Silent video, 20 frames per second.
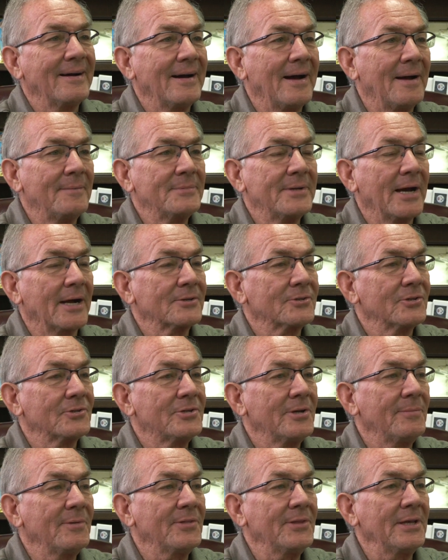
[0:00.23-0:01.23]
I'm Dr.
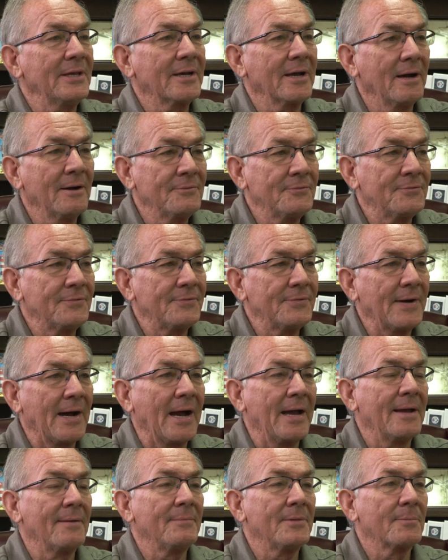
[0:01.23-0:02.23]
Timothy Cupp.
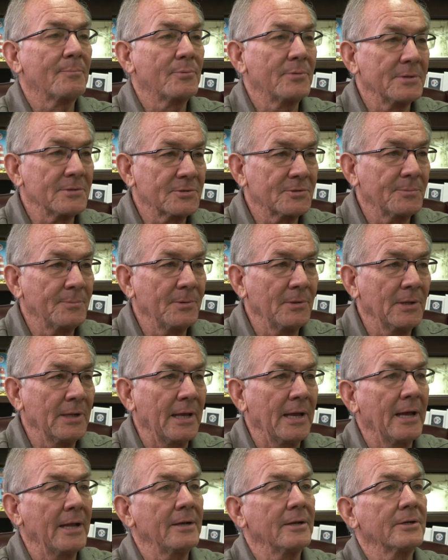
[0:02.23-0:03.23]
I am the principal
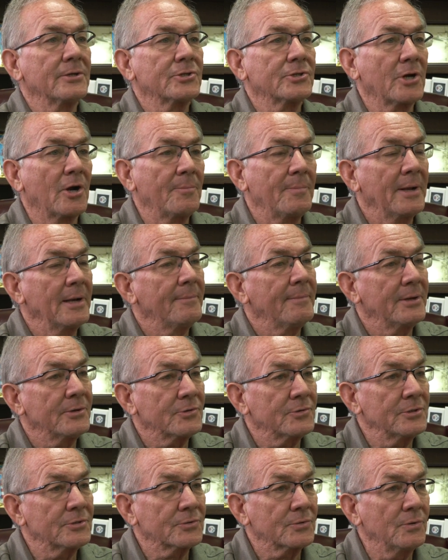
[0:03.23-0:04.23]
at Sharp
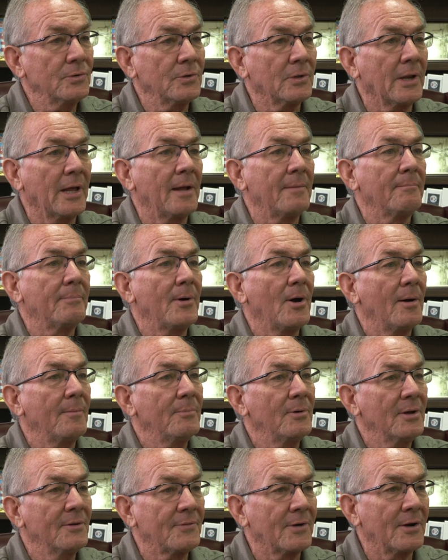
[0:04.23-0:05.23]
Elementary School on Palm
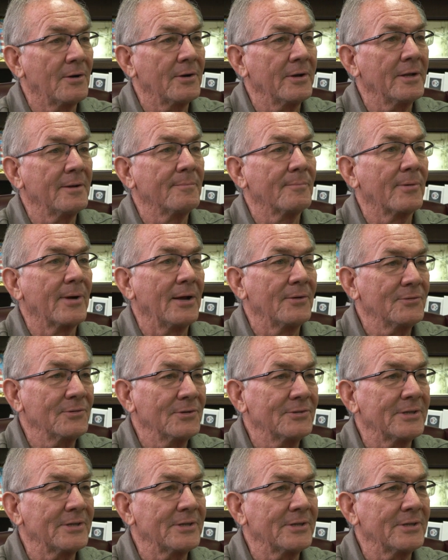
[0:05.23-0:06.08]
Boulevard in Brownsville,